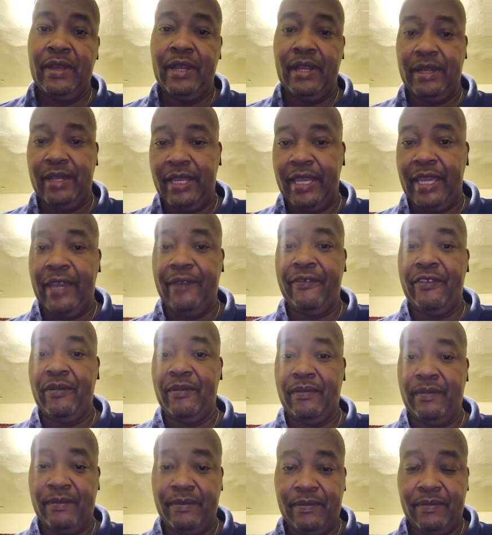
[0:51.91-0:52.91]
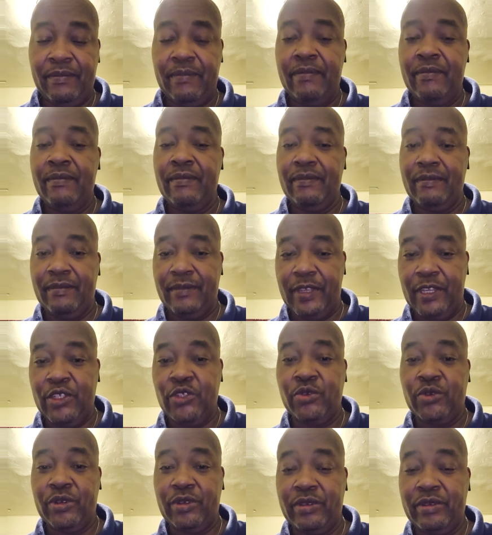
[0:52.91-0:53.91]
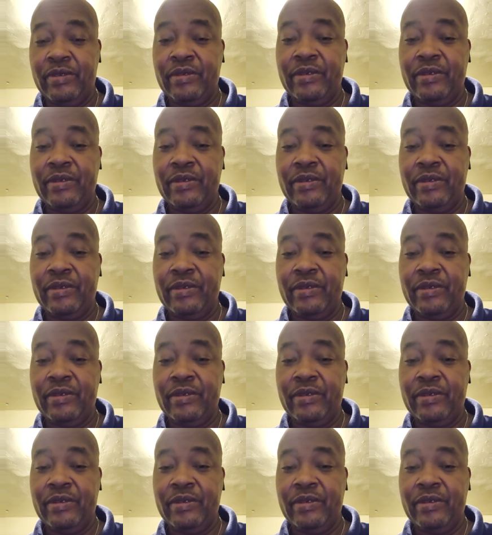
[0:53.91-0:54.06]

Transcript: that they got from Israel.